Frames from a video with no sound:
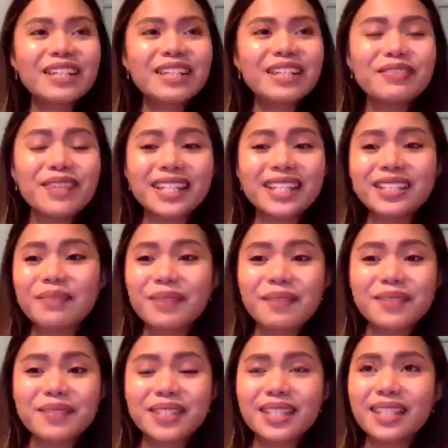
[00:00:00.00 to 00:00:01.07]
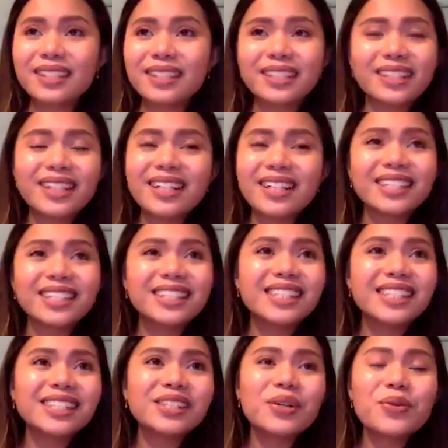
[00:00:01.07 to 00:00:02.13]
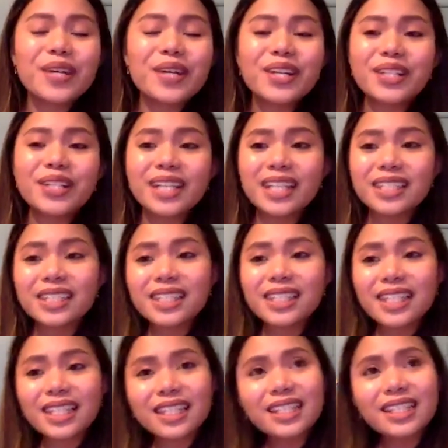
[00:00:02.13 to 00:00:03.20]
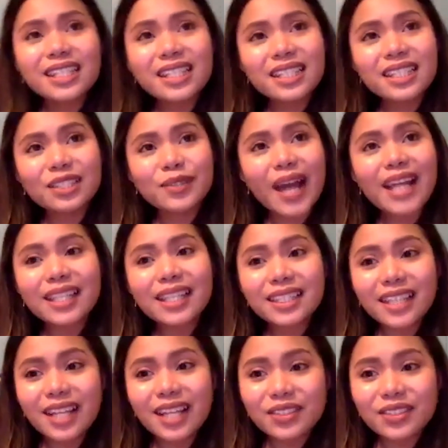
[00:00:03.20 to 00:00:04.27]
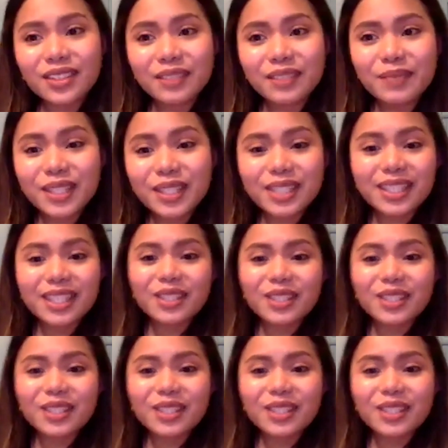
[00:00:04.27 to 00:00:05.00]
like sometimes, oh, it's just so weird. Like, it's just like nearly rant central because like you're